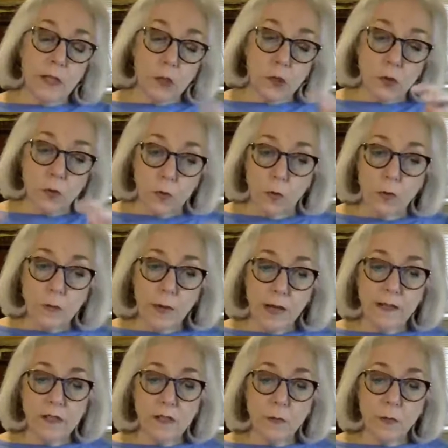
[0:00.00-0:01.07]
controlled
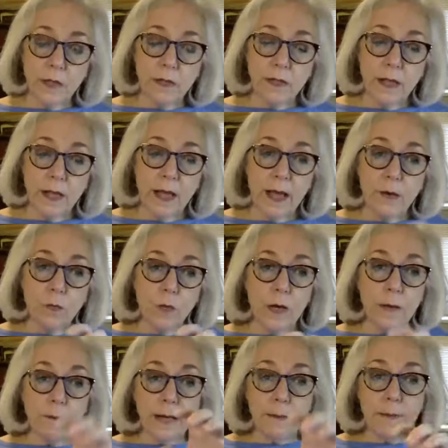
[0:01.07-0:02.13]
by this will and
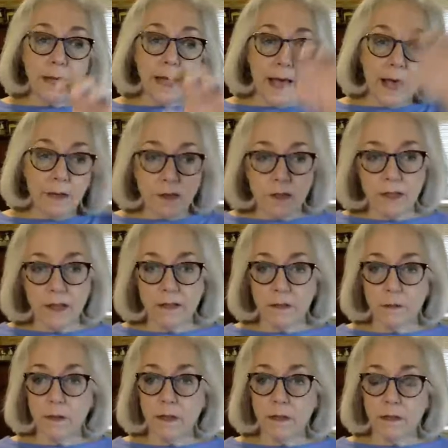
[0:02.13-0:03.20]
what might be outside
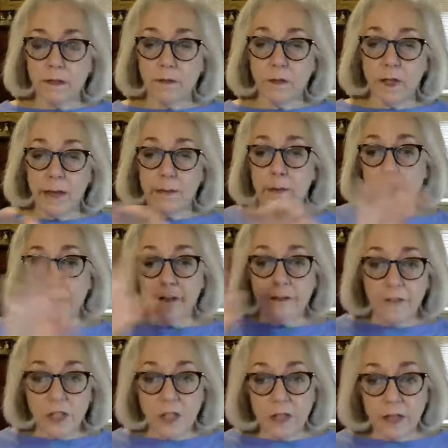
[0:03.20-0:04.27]
the will. If you name a
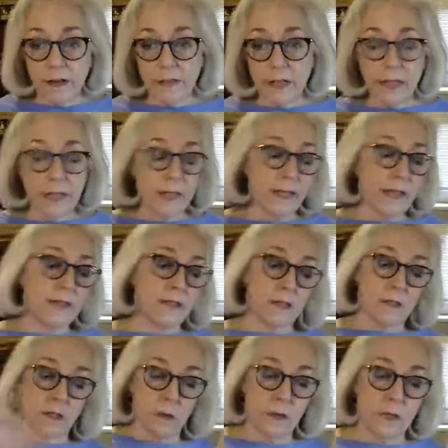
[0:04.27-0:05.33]
beneficiary, it
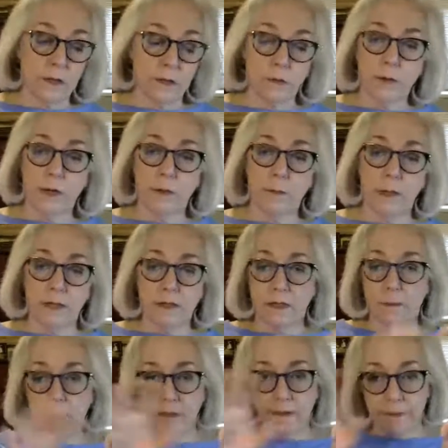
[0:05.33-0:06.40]
doesn't go under the will because
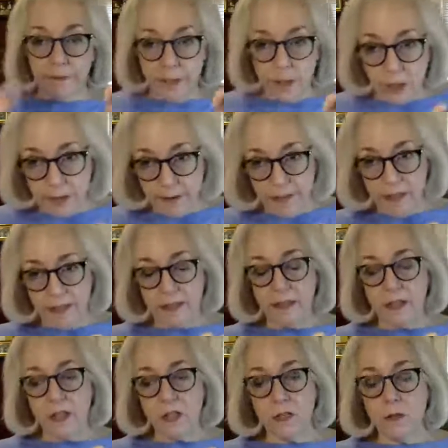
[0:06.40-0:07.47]
the beneficiary
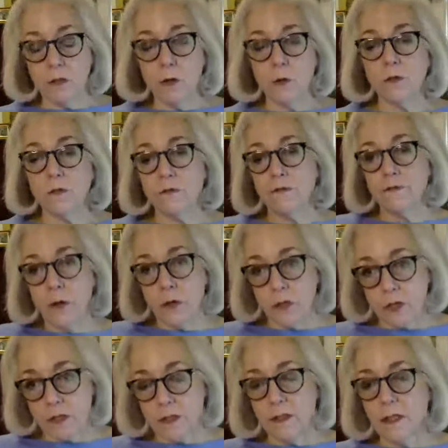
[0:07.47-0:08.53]
designation goes
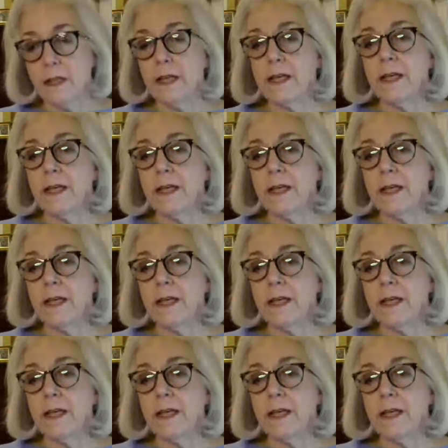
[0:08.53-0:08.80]
first.